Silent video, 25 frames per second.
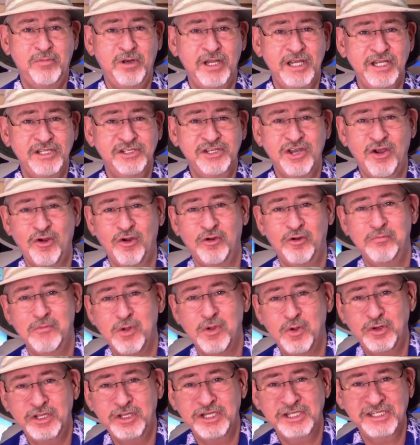blends
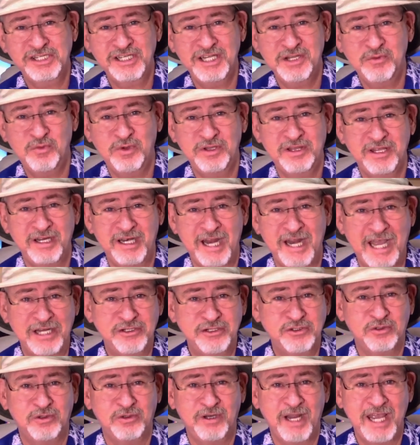harmoniously with the
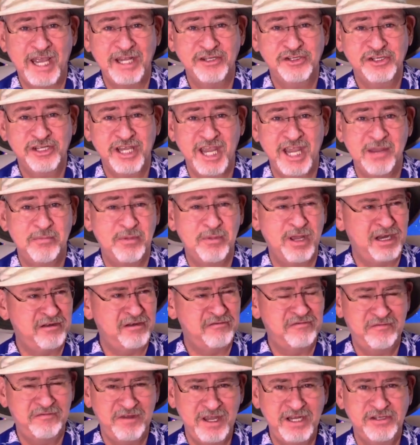natural landscape, and
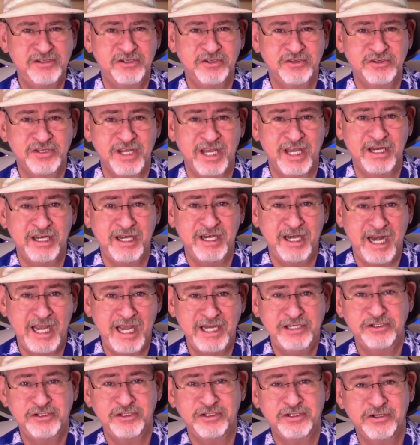it features a
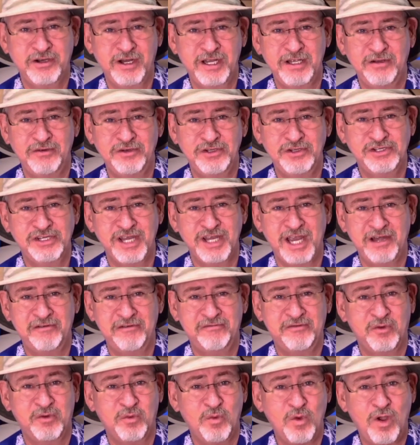nature trail designed
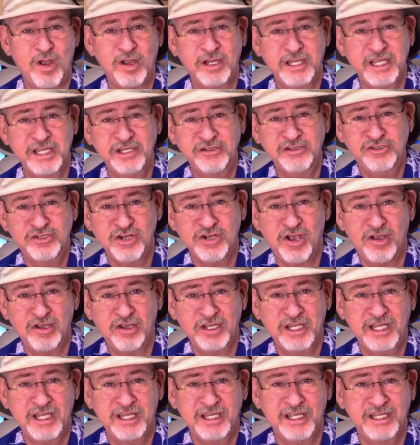for walking,
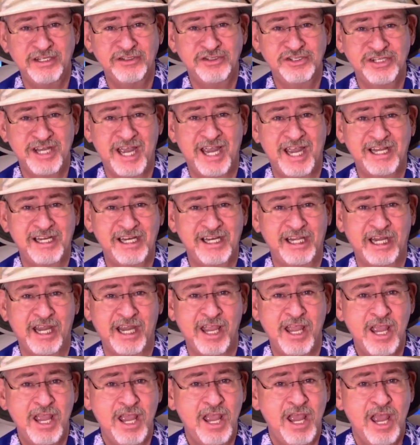jogging, and cycling.
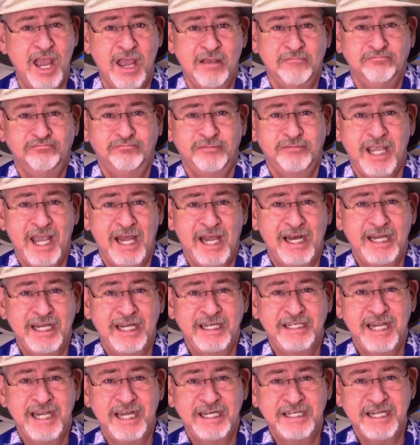
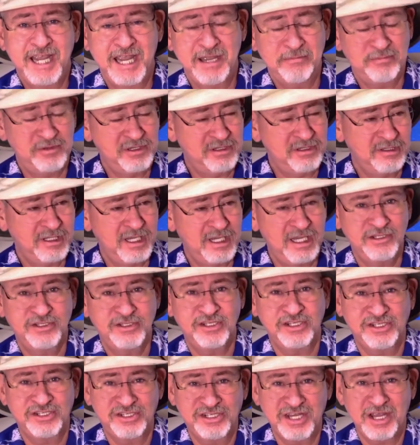Caliente Tampa is
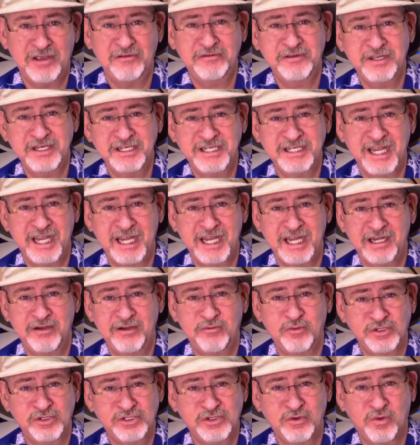a self-contained
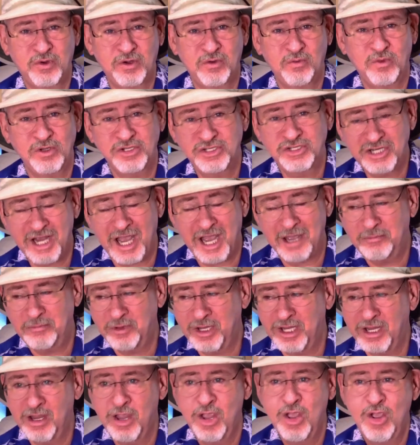resort with
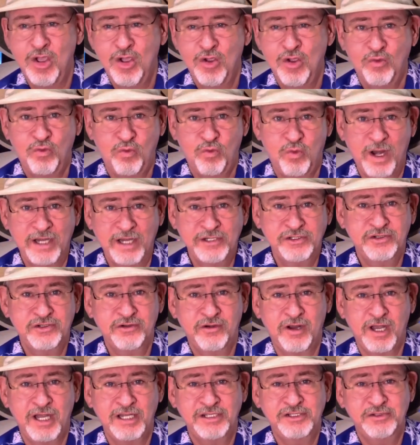shopping,
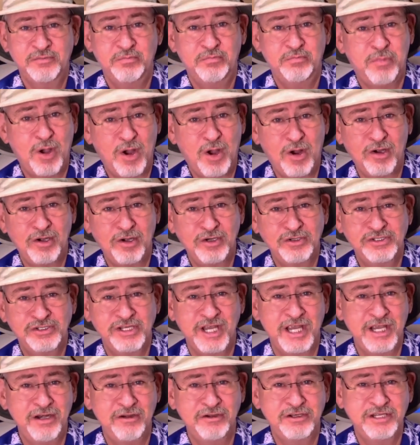restaurants,
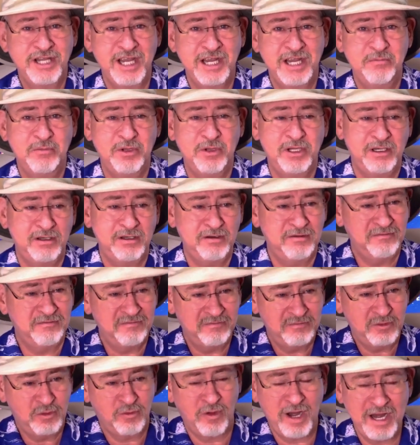bars, entertainment,
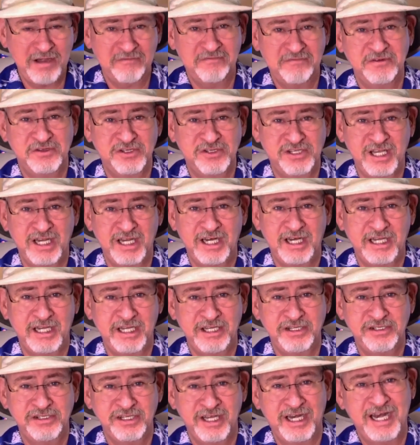great
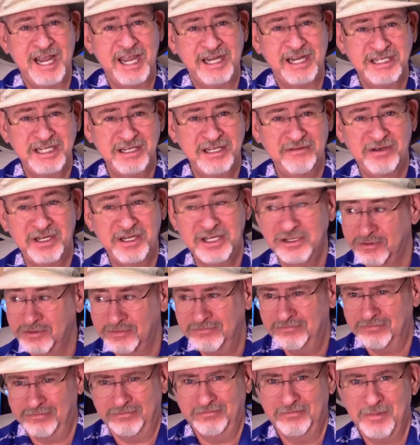facilities, and activities
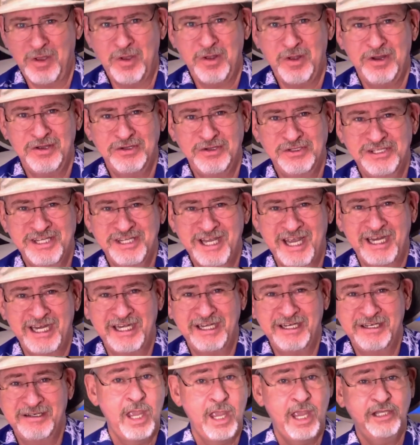all on site.
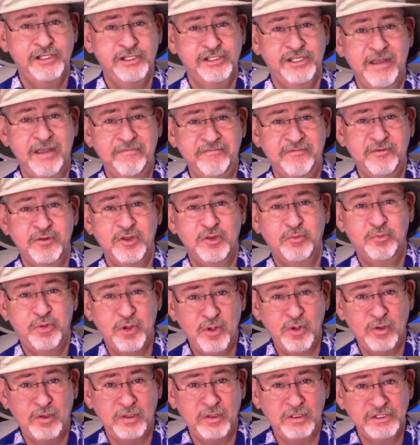Except for the
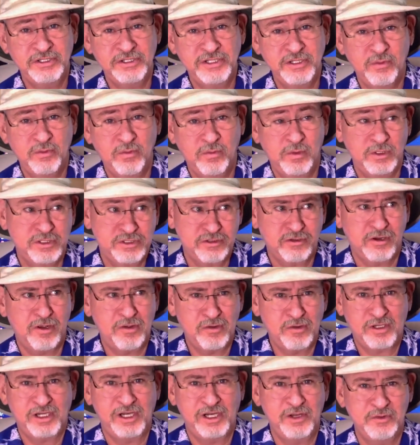pools, which are
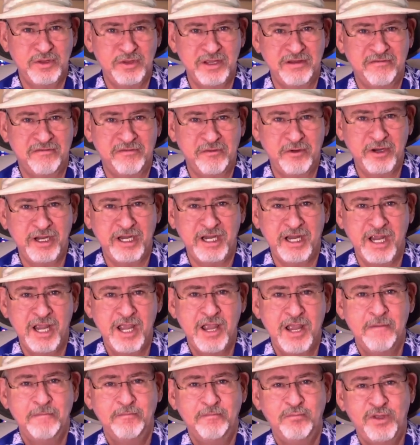all clothing free,
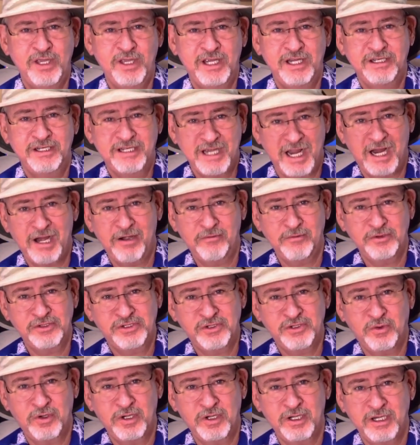the entire
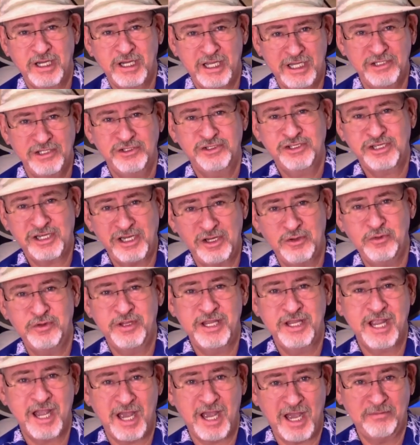resort is
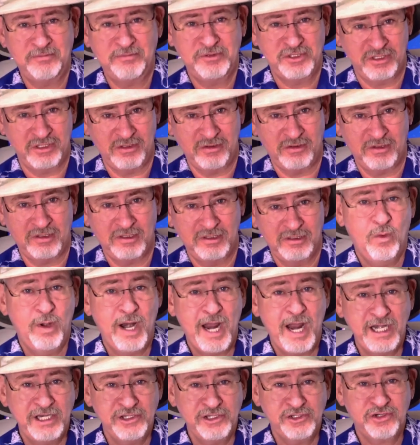clothing optional. When
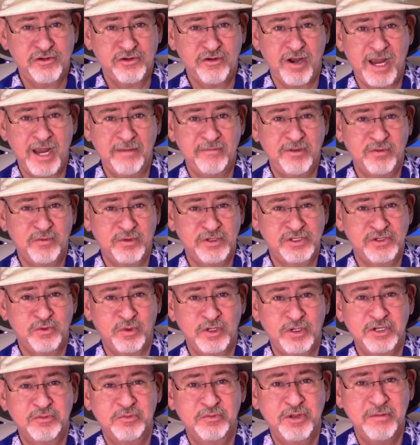I describe the
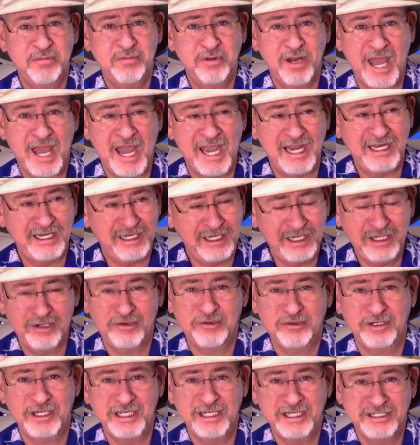resort to people, I
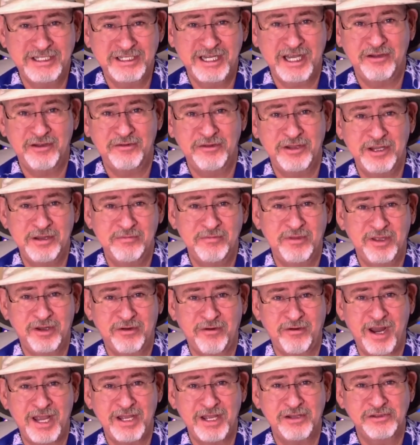literally tell them the
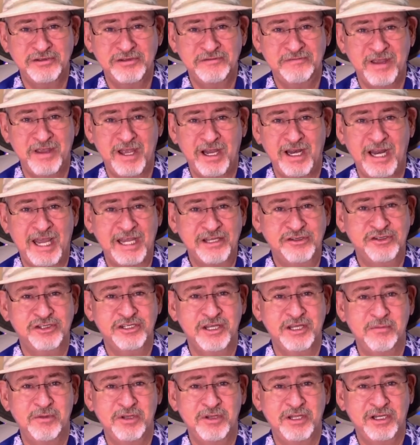grounds felt like
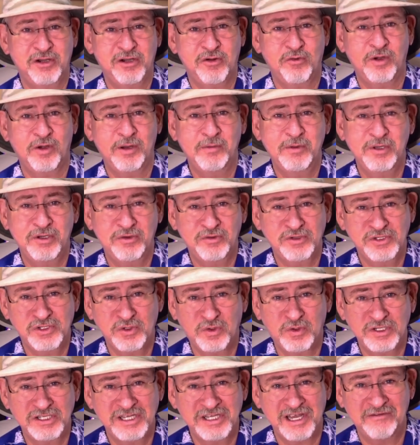some of the Caribbean
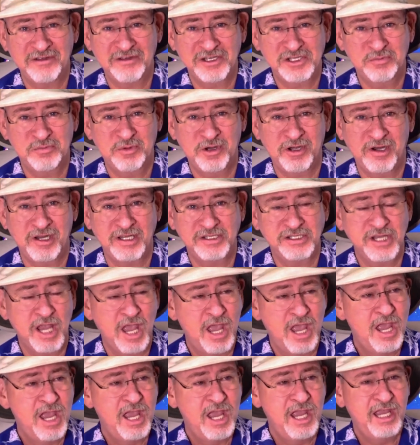resorts I've experienced.
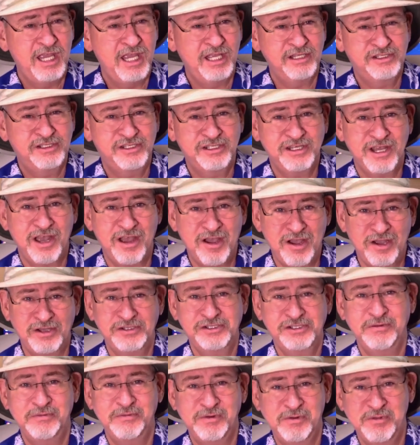It's
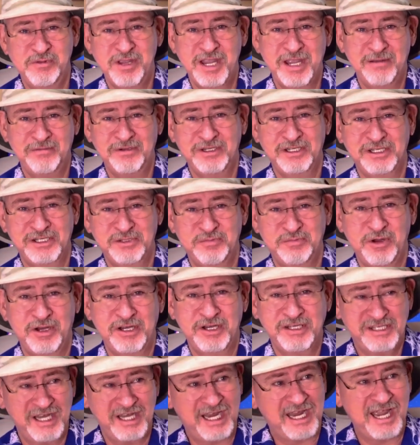awesome to be able to
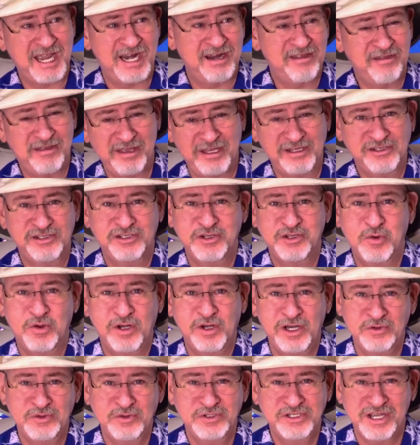experience that kind of thing so
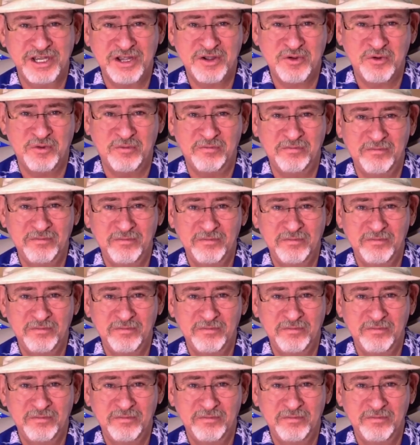close to home,